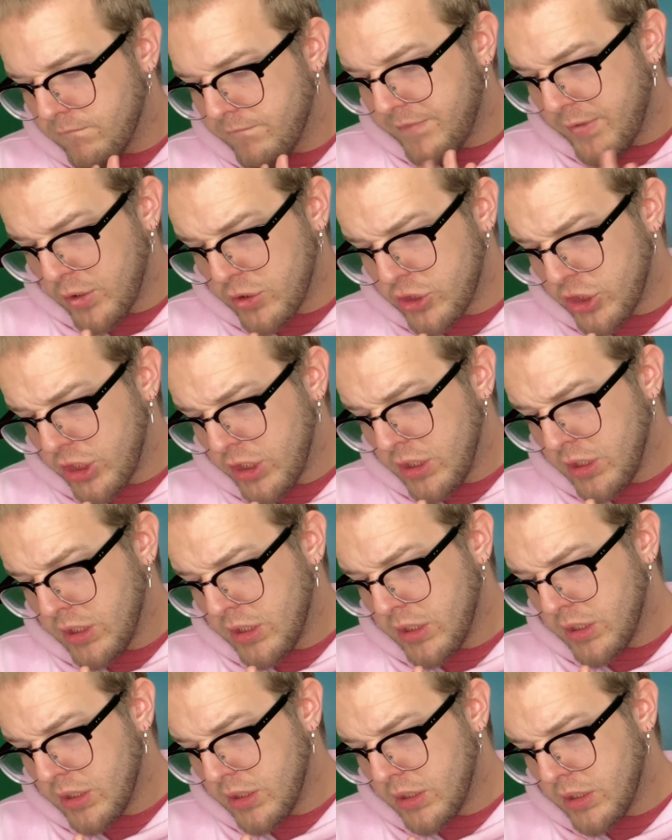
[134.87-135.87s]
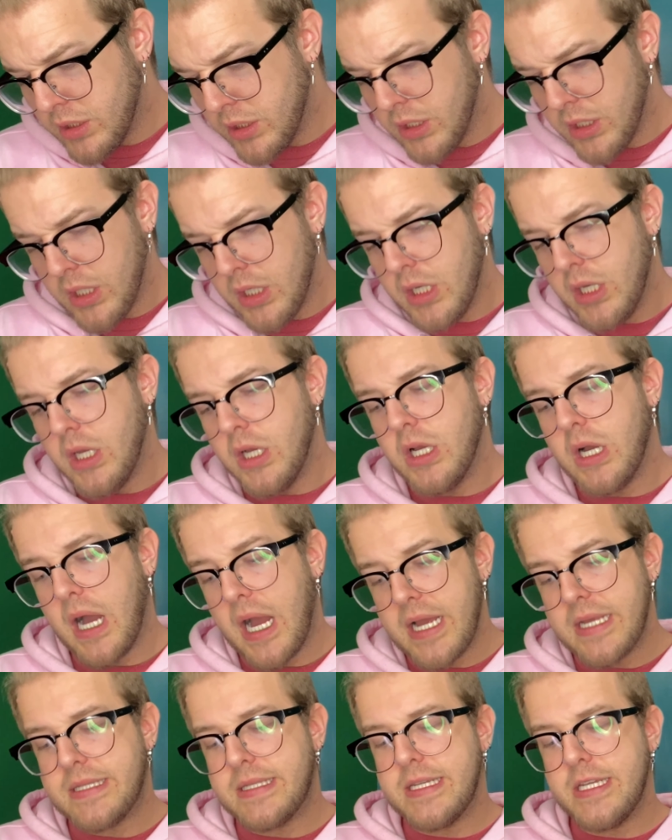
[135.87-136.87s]
Filter
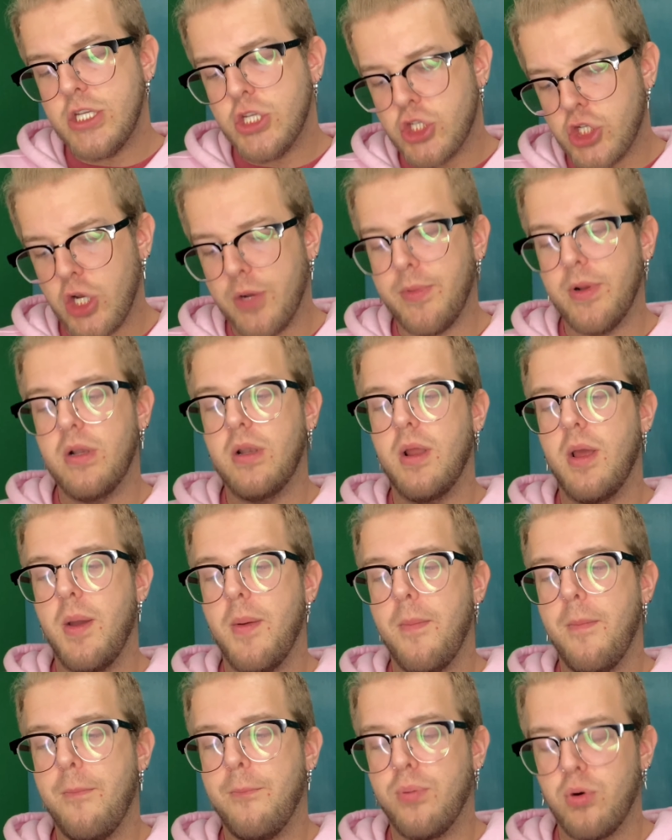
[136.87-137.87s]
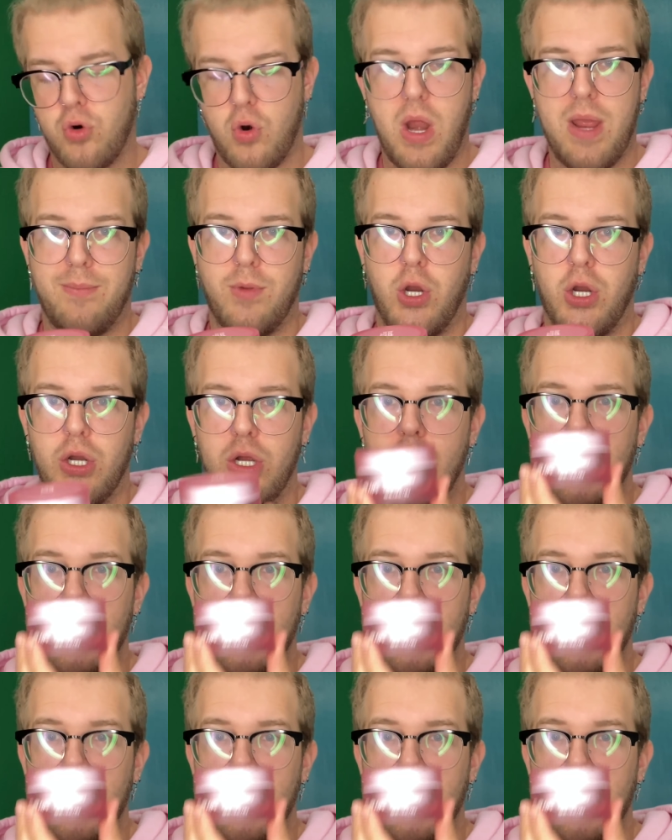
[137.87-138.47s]
Icy Sherbet Primer.